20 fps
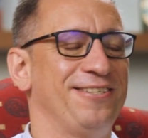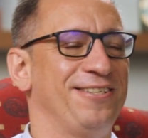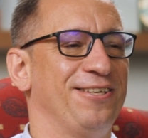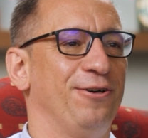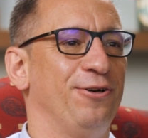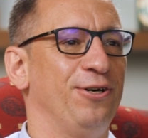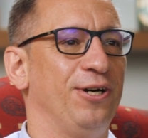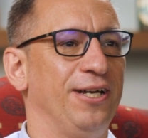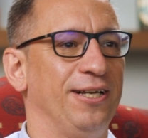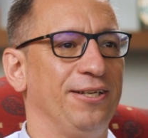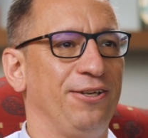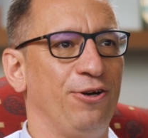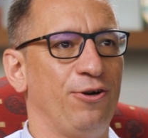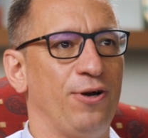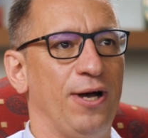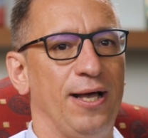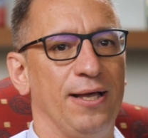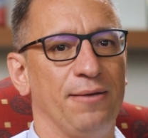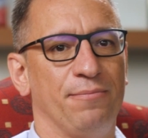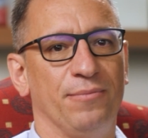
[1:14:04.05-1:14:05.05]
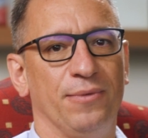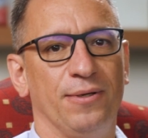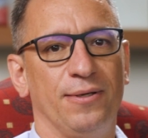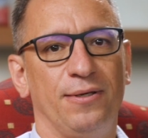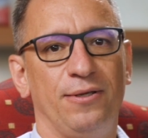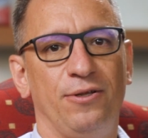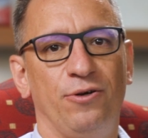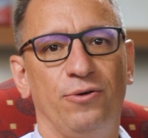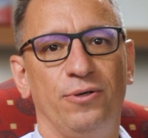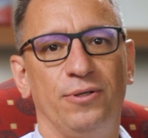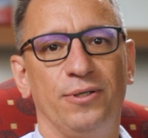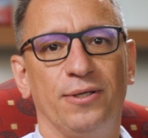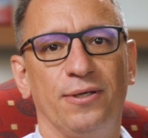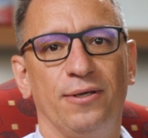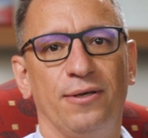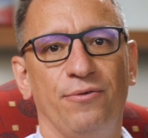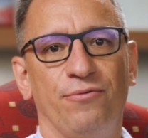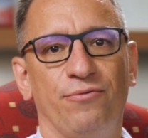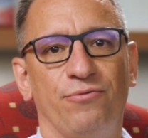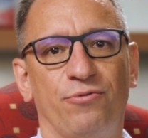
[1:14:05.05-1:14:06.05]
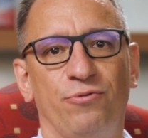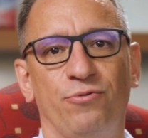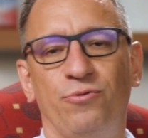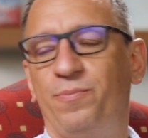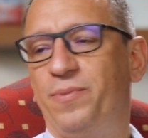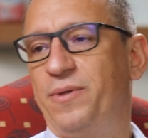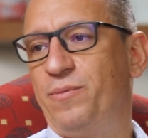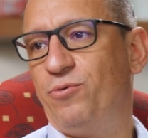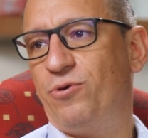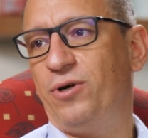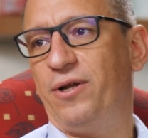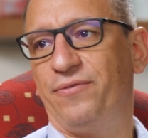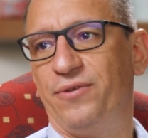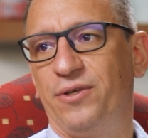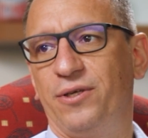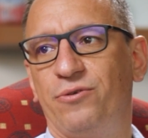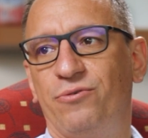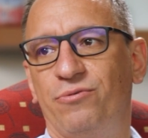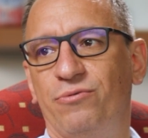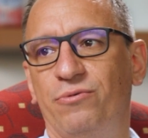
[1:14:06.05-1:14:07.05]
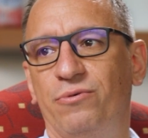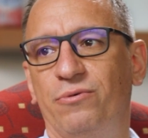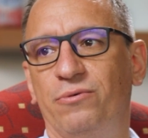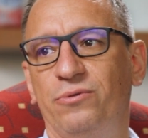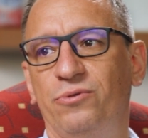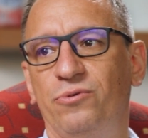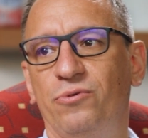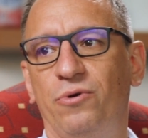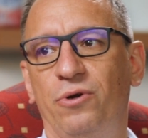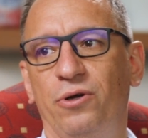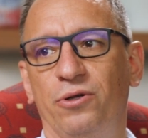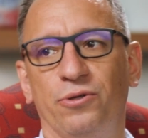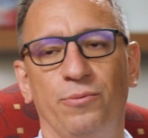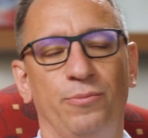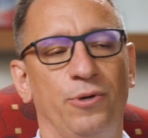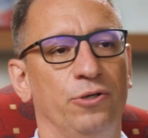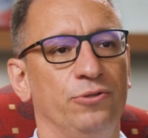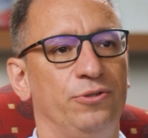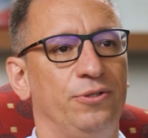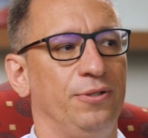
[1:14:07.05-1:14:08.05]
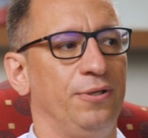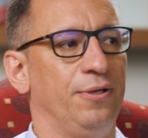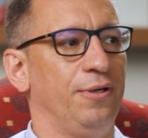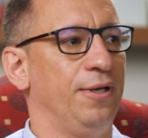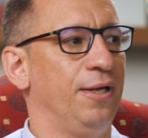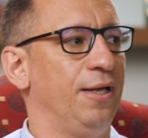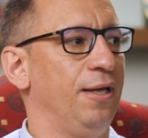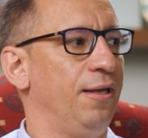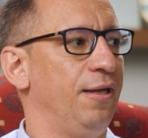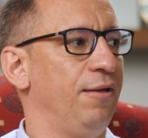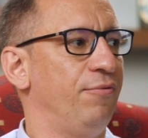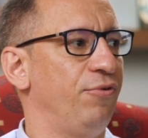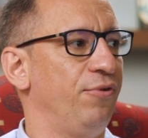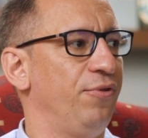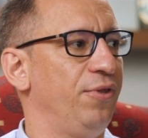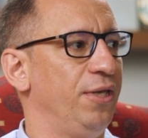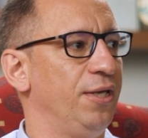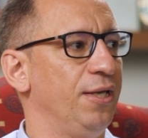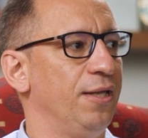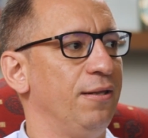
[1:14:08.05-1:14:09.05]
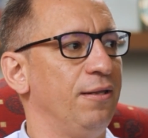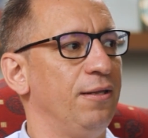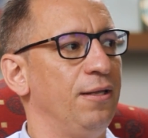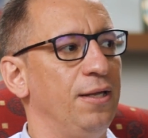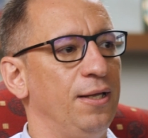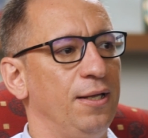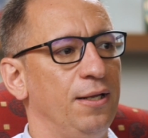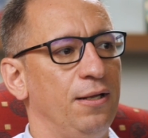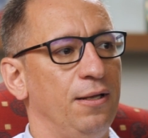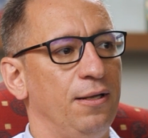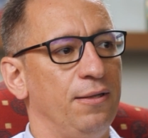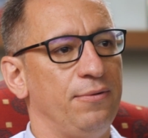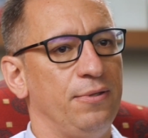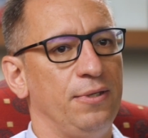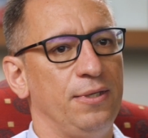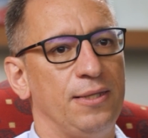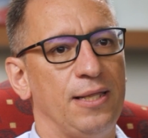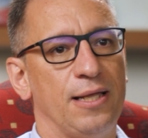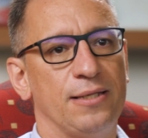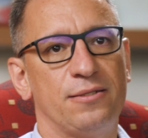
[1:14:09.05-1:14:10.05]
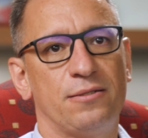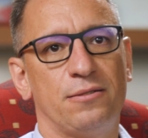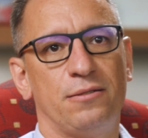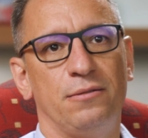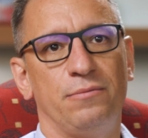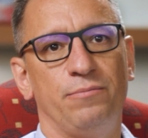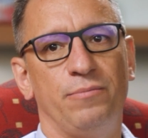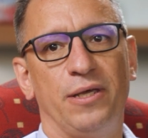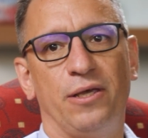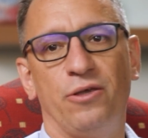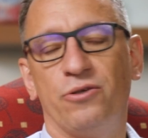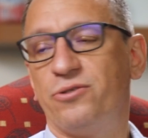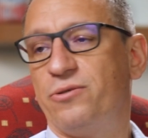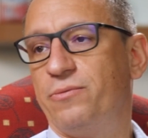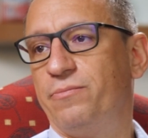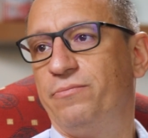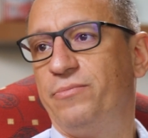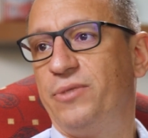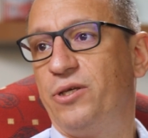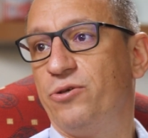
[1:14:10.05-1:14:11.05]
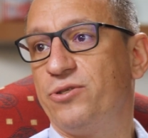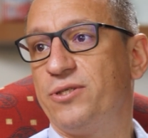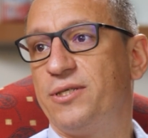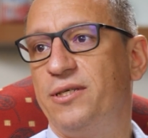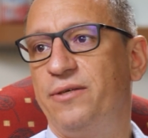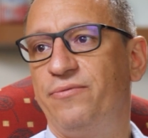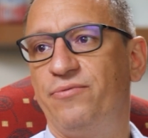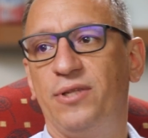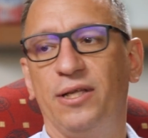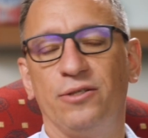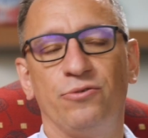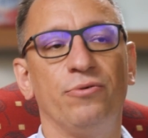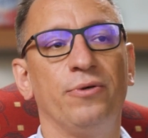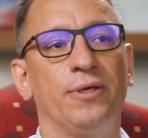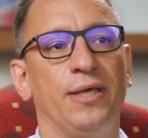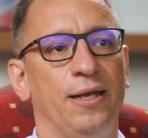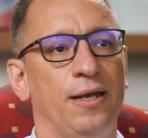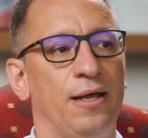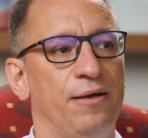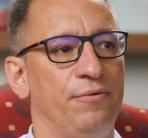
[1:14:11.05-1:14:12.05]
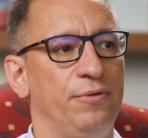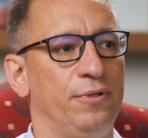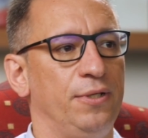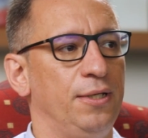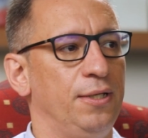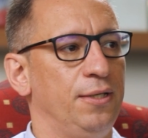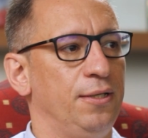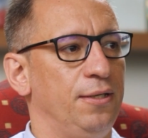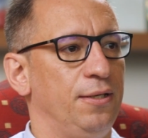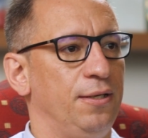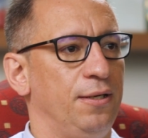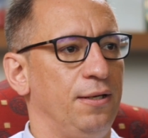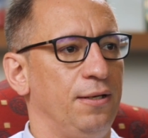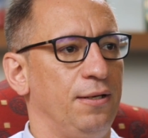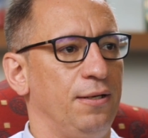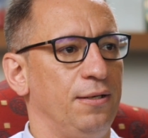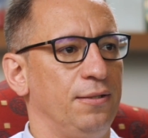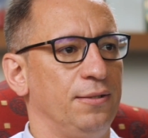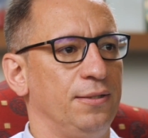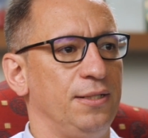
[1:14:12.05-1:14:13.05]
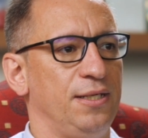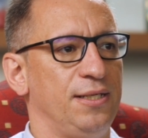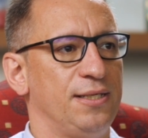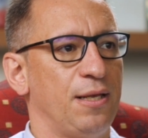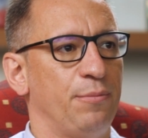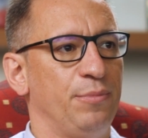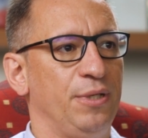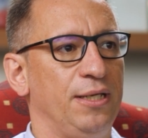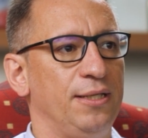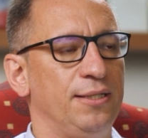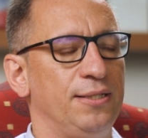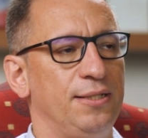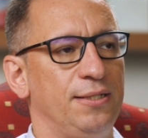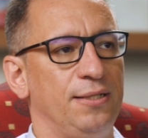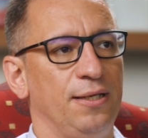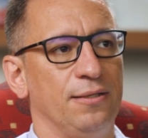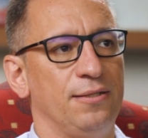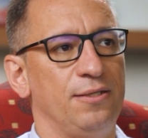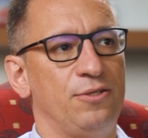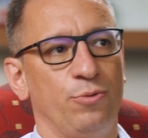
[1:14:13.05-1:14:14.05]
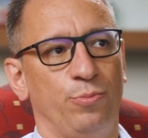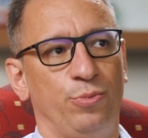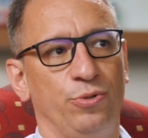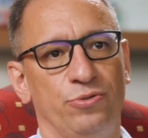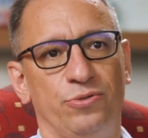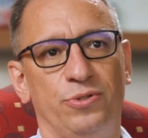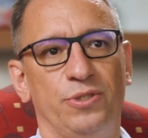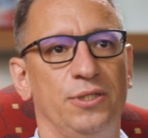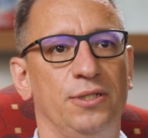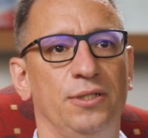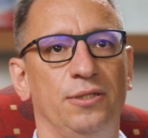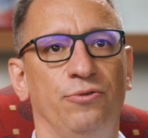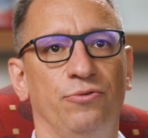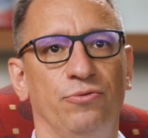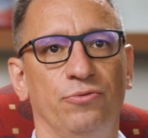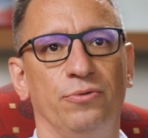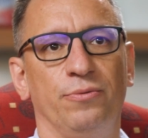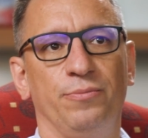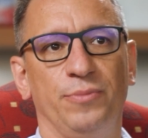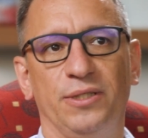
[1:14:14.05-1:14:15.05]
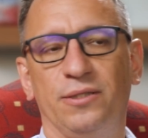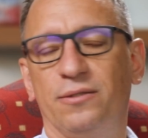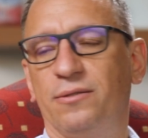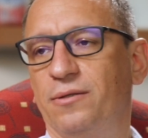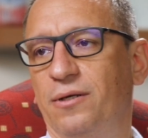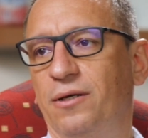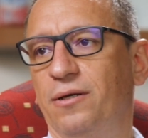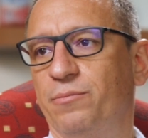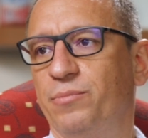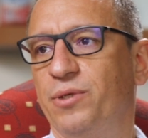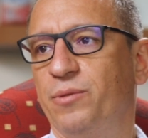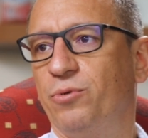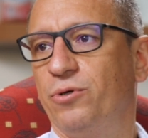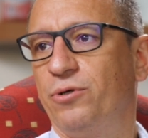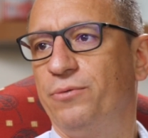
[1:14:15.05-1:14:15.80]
So, through the people, I think you learn about everything, and I think that's the biggest gift that you can have, this ability and this opportunity to meet people.